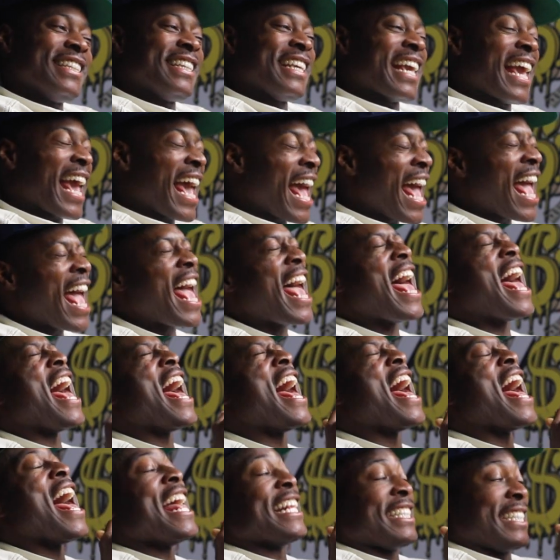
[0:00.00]

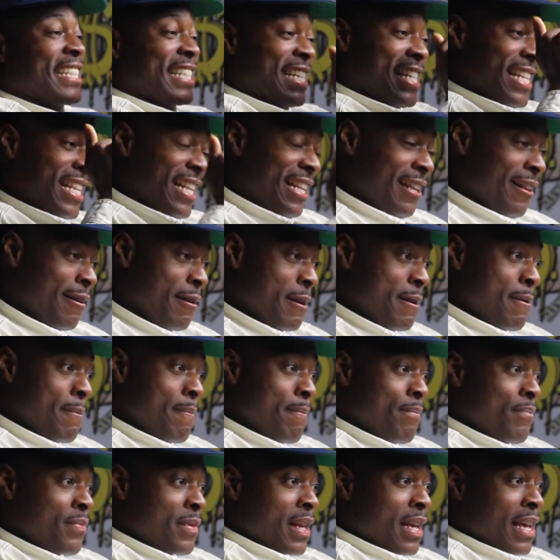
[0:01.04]
yes. You gonna
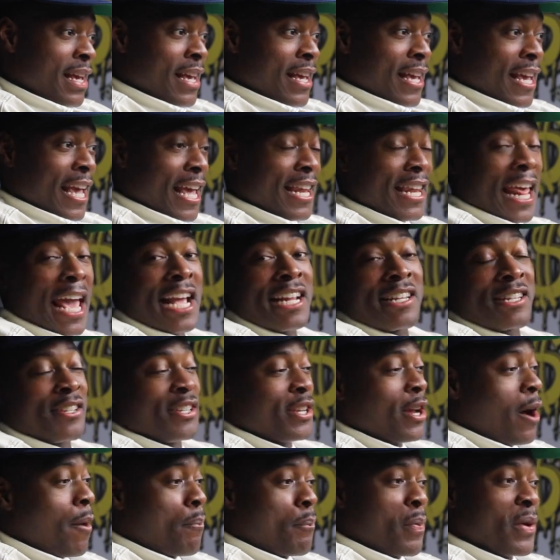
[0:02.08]
die. And they you
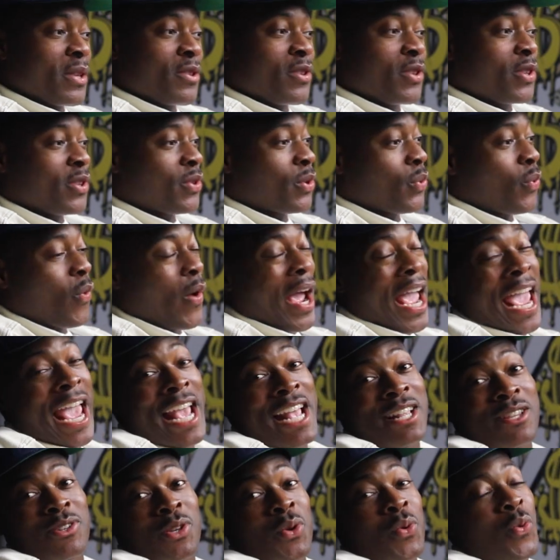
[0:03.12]
jumping
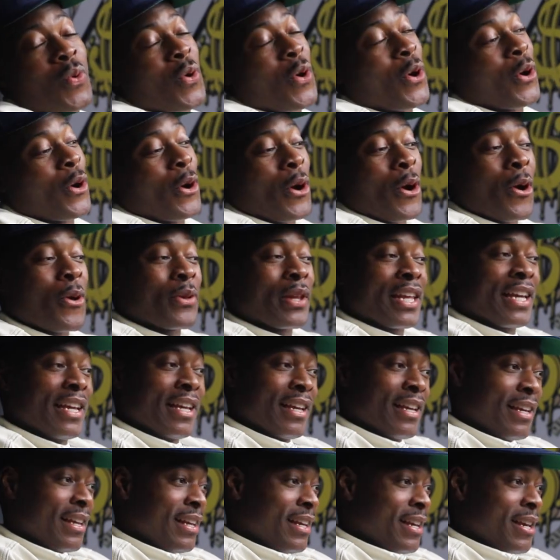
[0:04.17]
way too you early. to
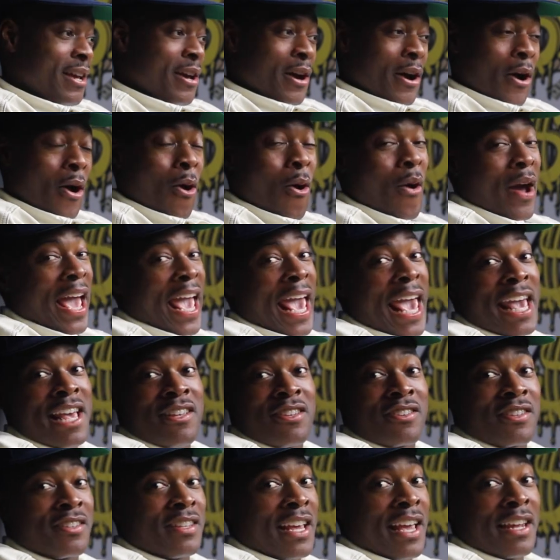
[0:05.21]
On A you
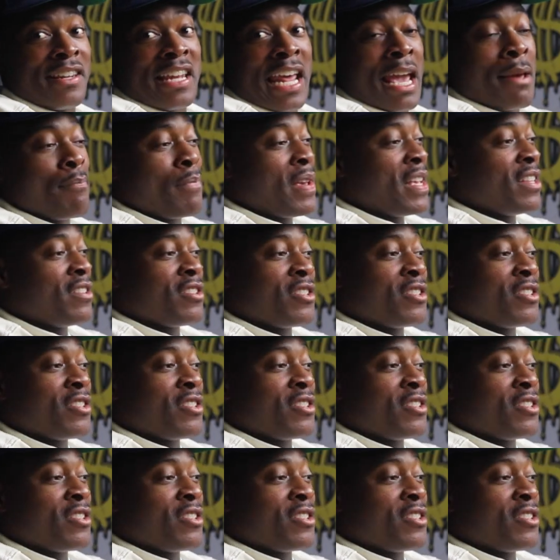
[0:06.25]
shit, they be